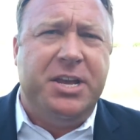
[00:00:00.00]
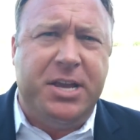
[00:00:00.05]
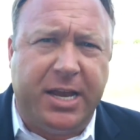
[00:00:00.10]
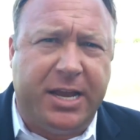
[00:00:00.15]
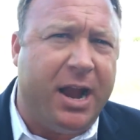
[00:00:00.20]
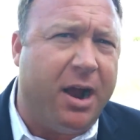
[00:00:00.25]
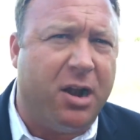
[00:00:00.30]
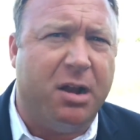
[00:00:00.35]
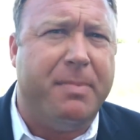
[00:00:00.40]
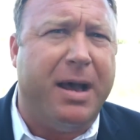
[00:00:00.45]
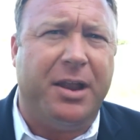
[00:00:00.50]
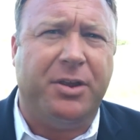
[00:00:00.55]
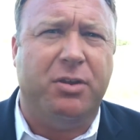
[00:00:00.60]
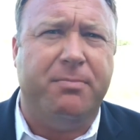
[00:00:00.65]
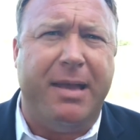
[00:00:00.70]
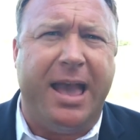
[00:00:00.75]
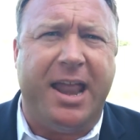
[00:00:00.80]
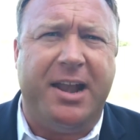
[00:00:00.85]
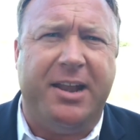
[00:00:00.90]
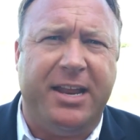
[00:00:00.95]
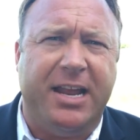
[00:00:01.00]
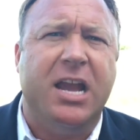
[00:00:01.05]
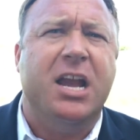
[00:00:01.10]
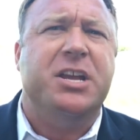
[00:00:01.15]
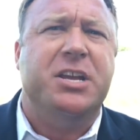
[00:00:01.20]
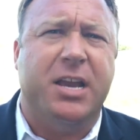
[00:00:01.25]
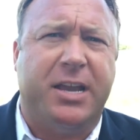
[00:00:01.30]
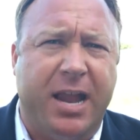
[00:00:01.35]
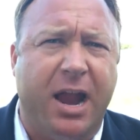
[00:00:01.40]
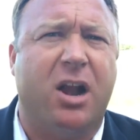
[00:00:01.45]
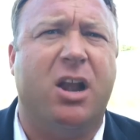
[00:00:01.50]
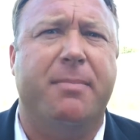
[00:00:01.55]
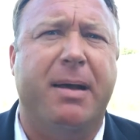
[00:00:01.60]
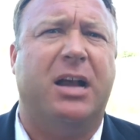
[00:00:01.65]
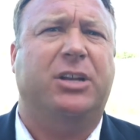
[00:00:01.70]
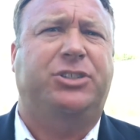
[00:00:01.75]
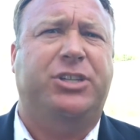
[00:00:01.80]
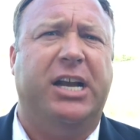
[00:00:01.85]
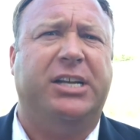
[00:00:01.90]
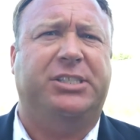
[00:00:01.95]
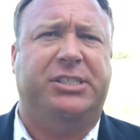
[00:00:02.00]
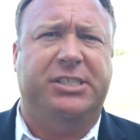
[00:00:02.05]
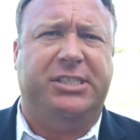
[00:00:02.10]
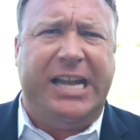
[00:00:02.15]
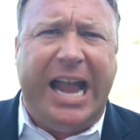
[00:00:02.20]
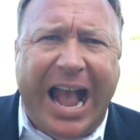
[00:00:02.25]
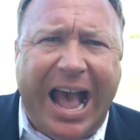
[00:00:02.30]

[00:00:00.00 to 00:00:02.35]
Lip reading: you cared about humanity, you cared about justice.